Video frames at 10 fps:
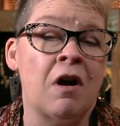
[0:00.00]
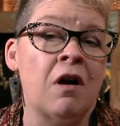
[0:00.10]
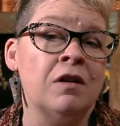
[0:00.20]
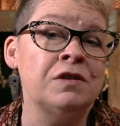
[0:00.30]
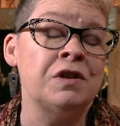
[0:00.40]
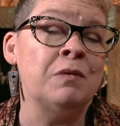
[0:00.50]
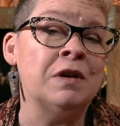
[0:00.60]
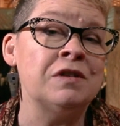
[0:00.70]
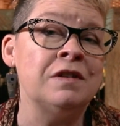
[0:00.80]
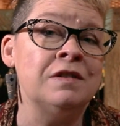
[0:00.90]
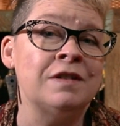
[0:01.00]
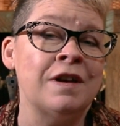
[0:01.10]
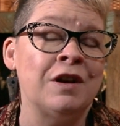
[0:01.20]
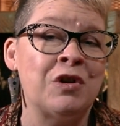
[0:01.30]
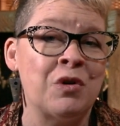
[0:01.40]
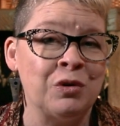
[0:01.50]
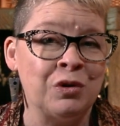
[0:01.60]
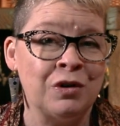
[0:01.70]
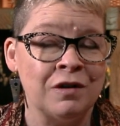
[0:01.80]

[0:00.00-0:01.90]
artist in residence and owner